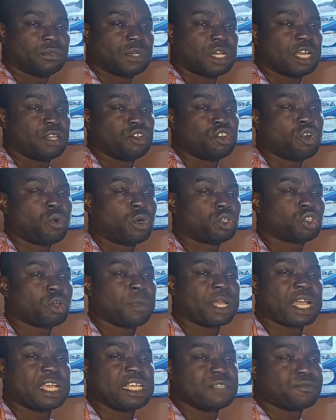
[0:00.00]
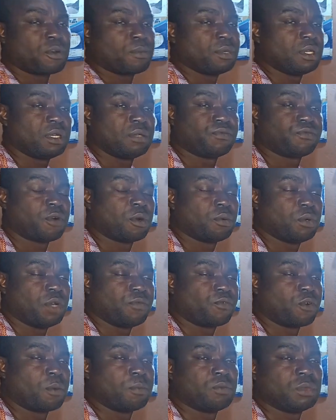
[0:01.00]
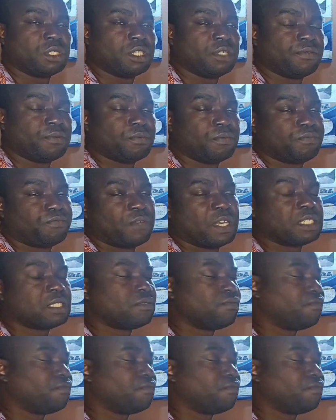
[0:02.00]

And you know what omega is from the first